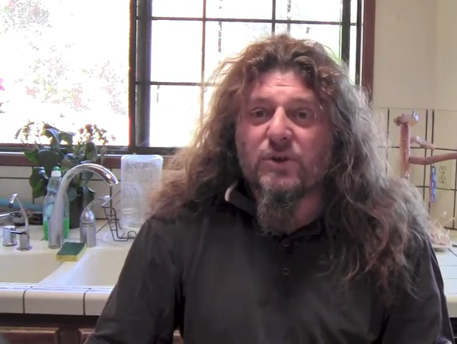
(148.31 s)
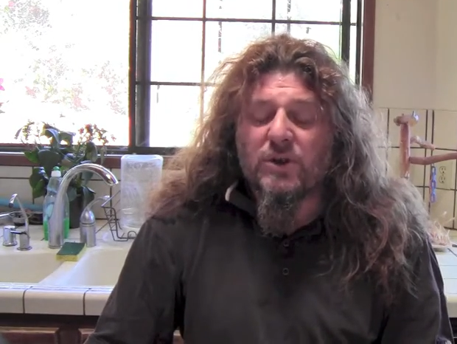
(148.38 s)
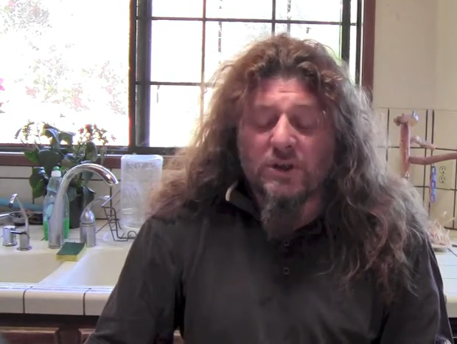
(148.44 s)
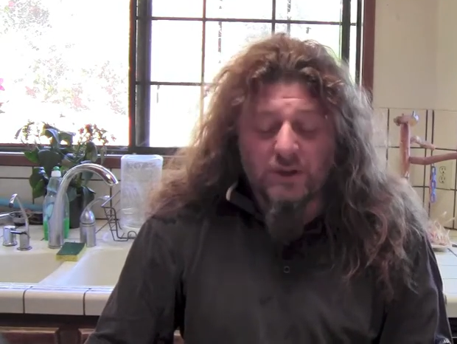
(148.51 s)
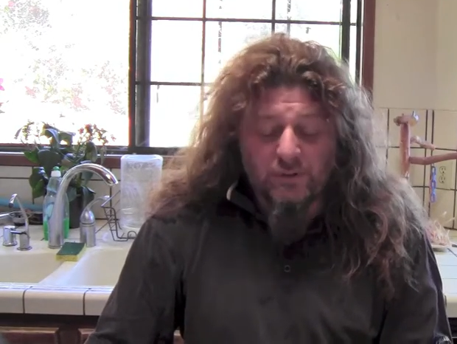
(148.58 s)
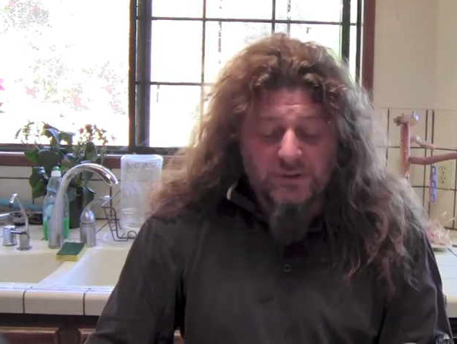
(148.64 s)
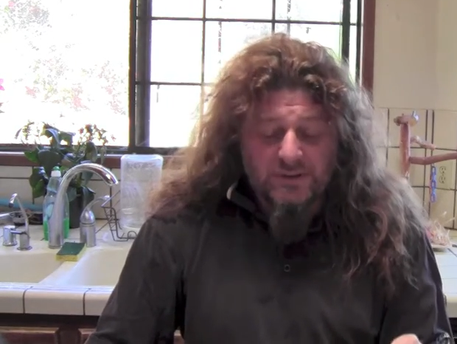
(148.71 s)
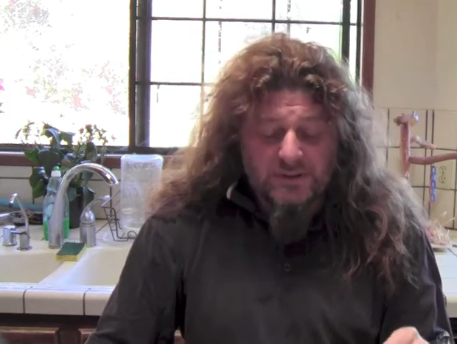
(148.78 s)

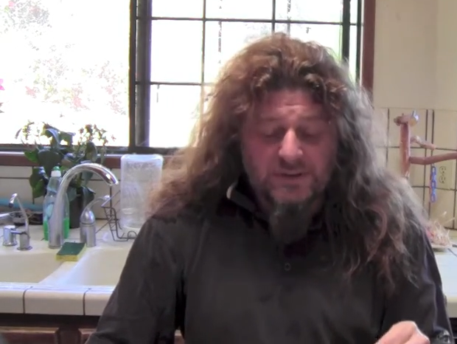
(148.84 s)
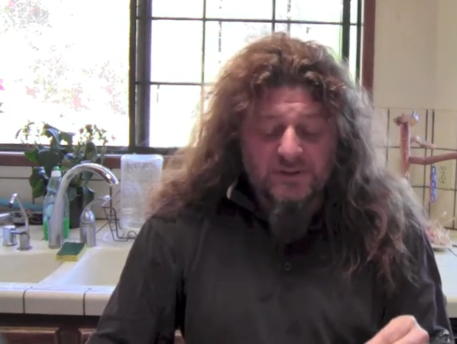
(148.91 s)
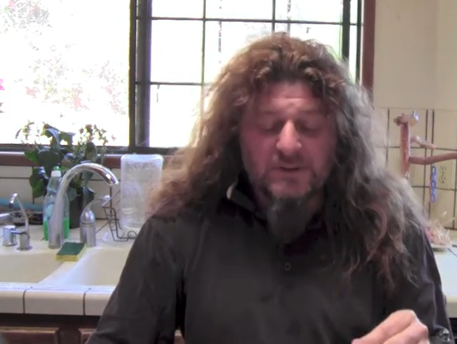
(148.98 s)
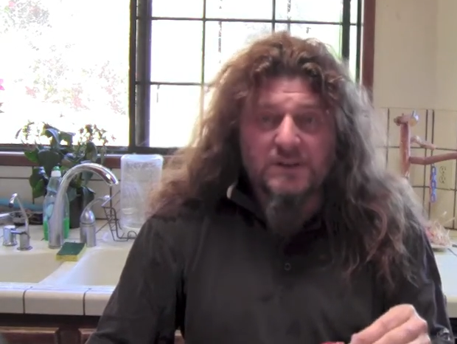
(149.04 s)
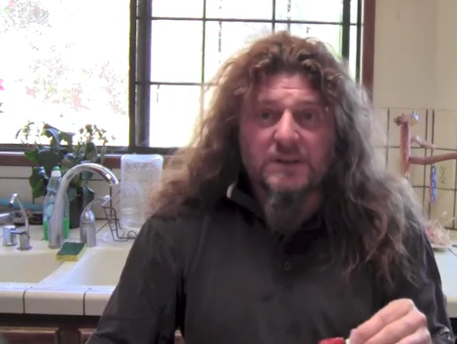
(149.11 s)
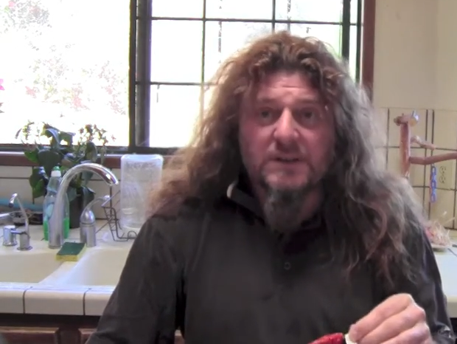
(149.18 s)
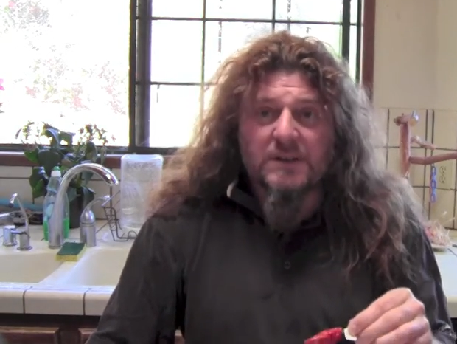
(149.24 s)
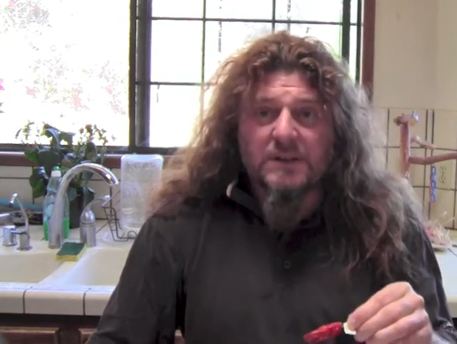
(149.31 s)
colour it
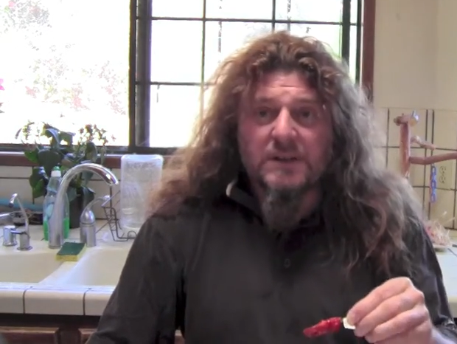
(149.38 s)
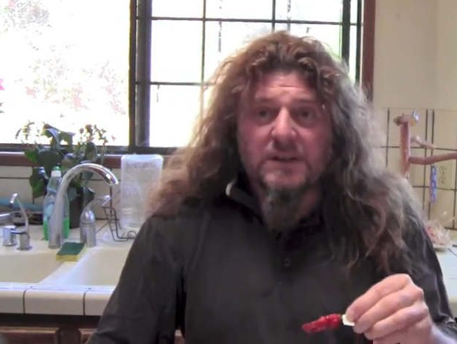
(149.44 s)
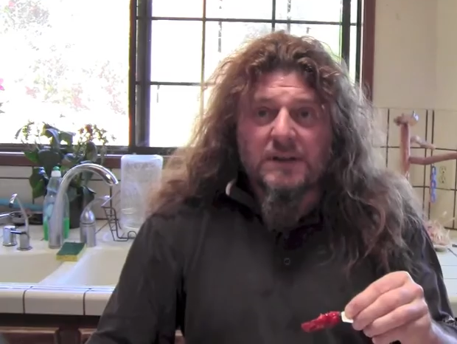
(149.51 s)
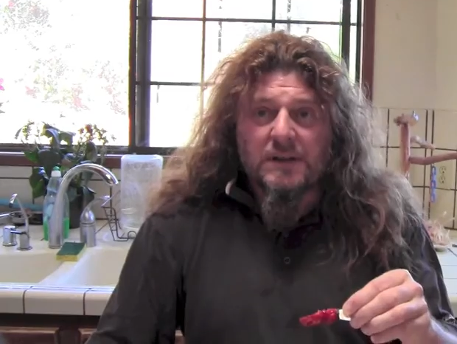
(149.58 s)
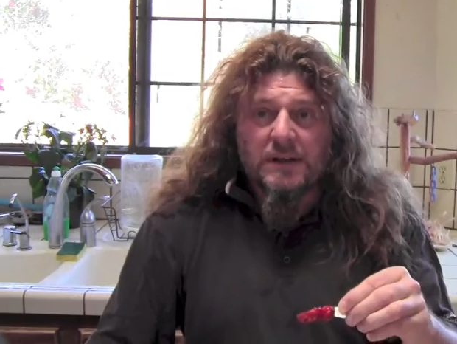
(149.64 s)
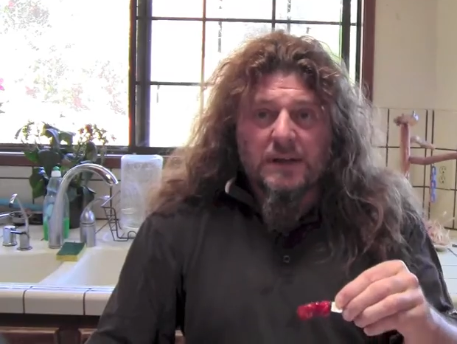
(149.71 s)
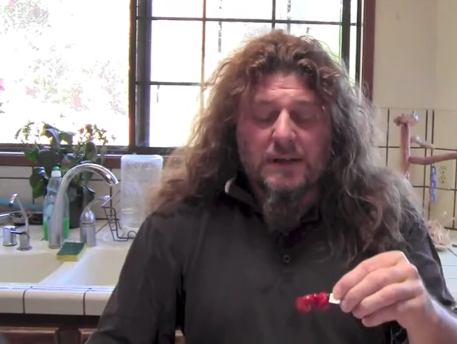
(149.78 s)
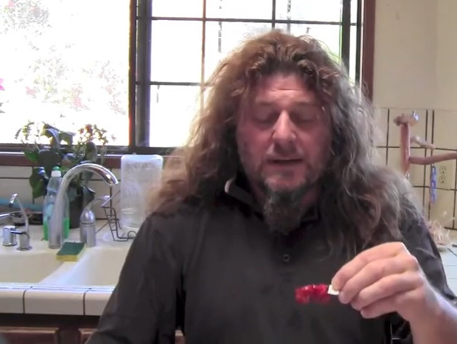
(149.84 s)
is,
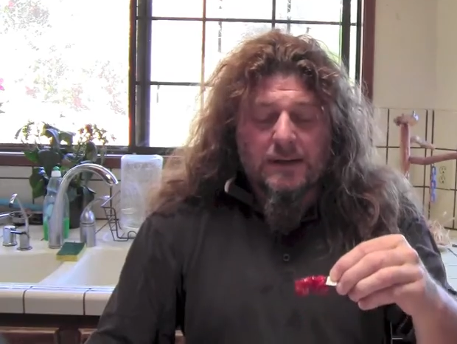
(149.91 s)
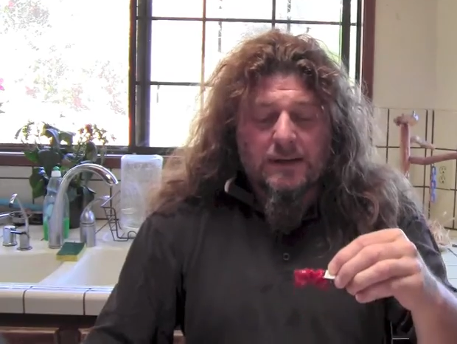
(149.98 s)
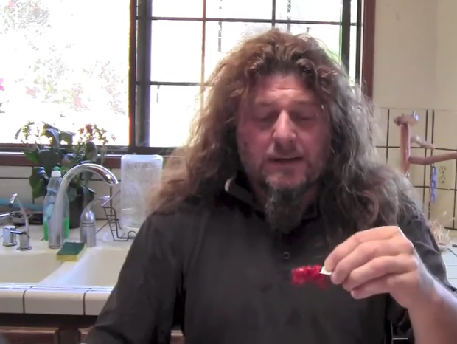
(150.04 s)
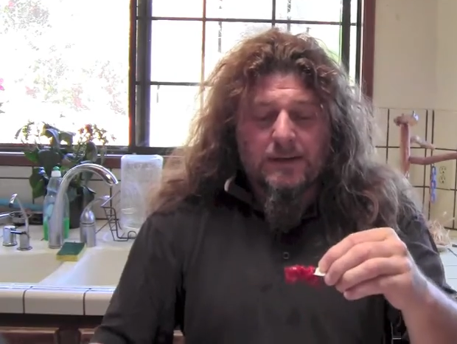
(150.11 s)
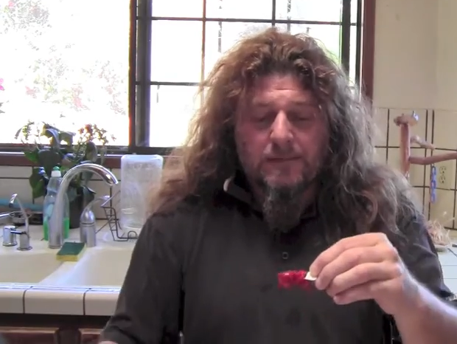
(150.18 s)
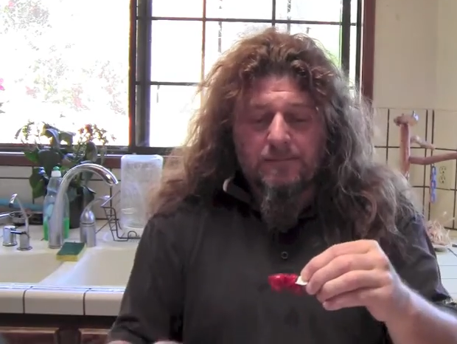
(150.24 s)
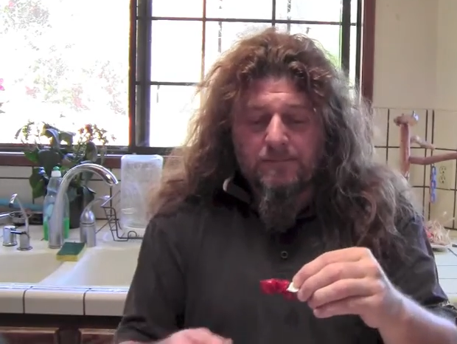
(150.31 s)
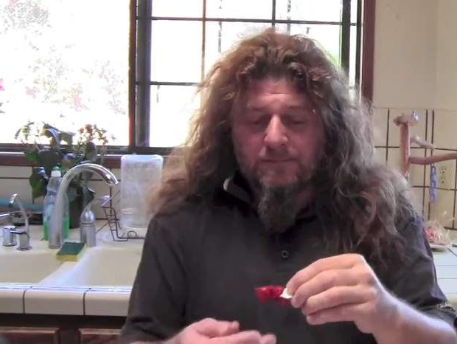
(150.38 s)

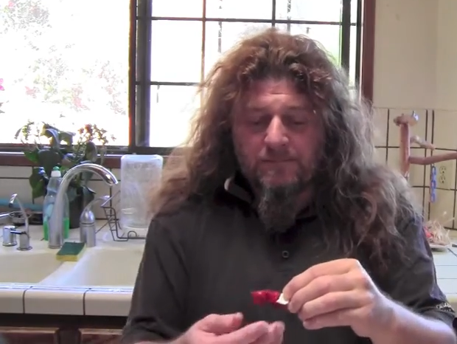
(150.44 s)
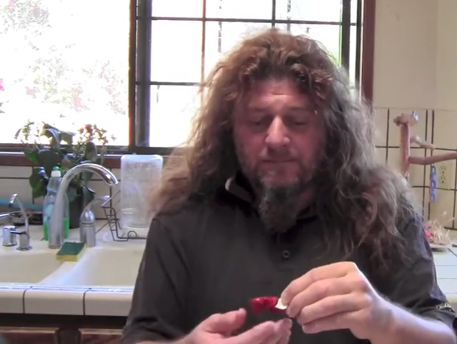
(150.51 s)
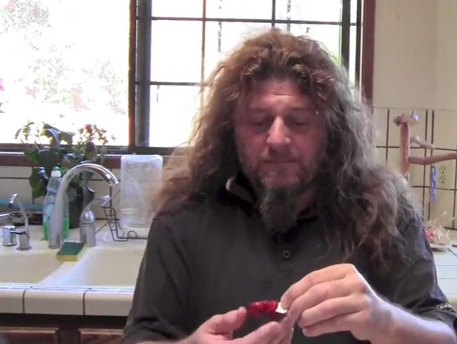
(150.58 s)
and